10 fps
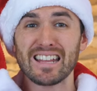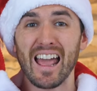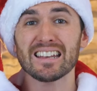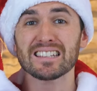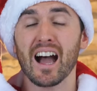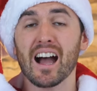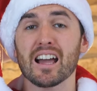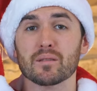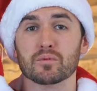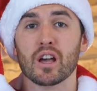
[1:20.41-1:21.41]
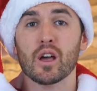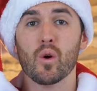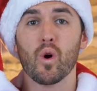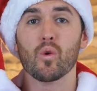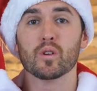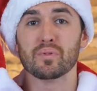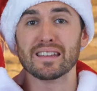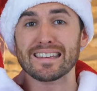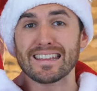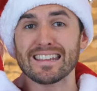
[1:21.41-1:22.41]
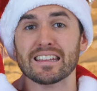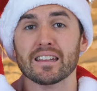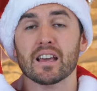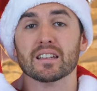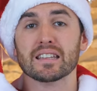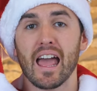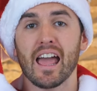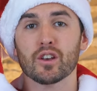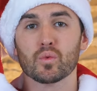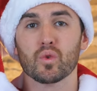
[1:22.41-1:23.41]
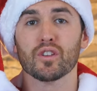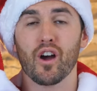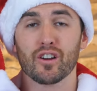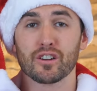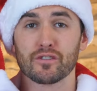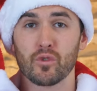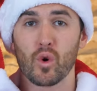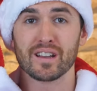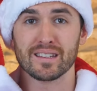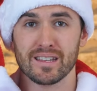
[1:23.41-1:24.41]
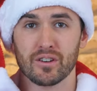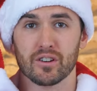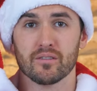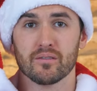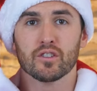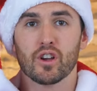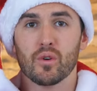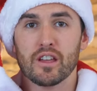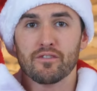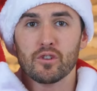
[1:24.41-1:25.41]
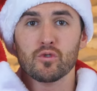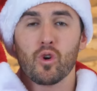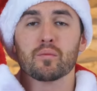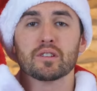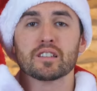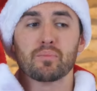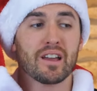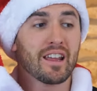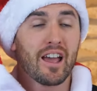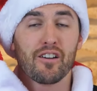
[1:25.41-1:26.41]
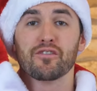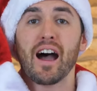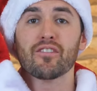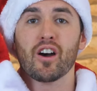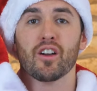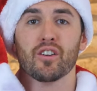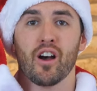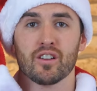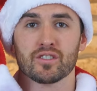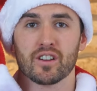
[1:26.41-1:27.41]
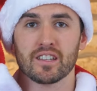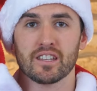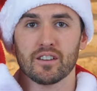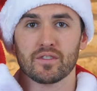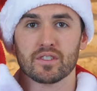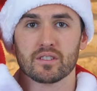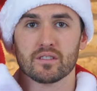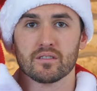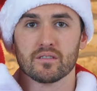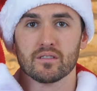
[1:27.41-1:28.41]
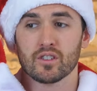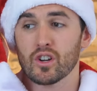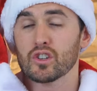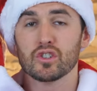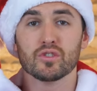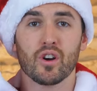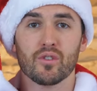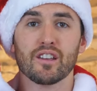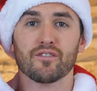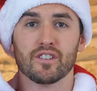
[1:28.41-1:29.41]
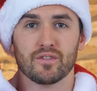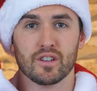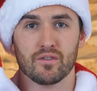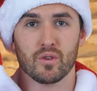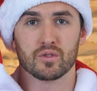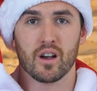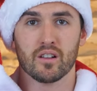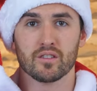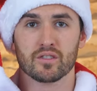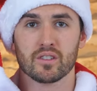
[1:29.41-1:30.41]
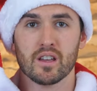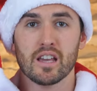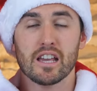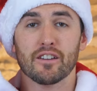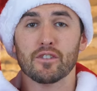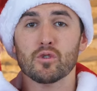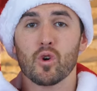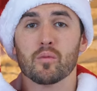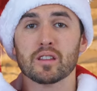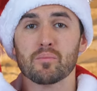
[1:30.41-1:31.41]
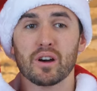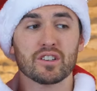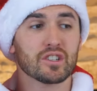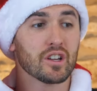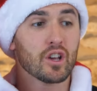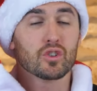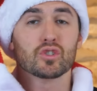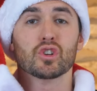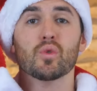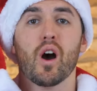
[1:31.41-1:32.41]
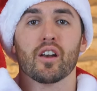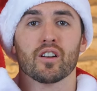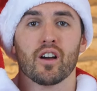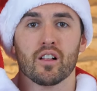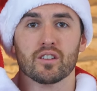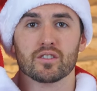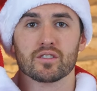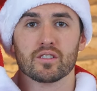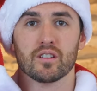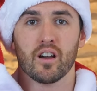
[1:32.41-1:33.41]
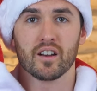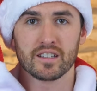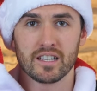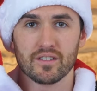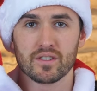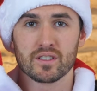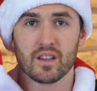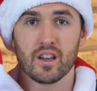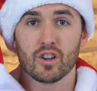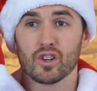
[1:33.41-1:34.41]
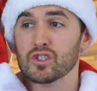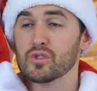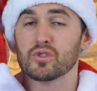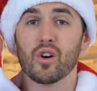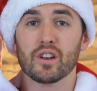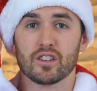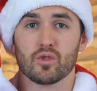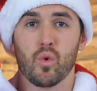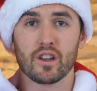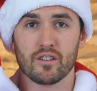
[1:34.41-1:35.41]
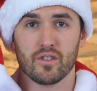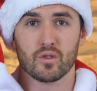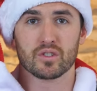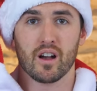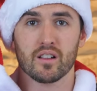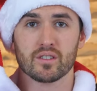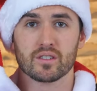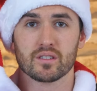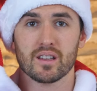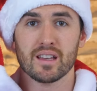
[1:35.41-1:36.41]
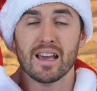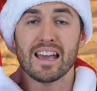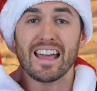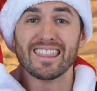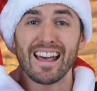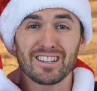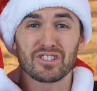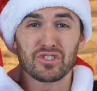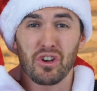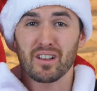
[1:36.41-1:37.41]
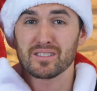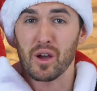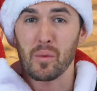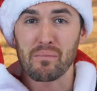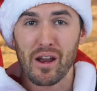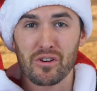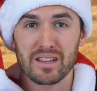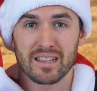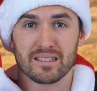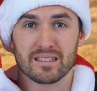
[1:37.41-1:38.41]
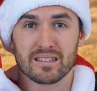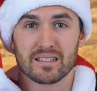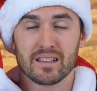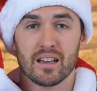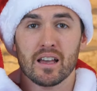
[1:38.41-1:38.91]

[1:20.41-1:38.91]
10 times what would be needed to end world hunger for a year. So if you normally spend $500 on gifts, could you donate 50 of those dollars? If you normally budget $200 on gifts, could you donate 20 of those dollars? And that's just Americans.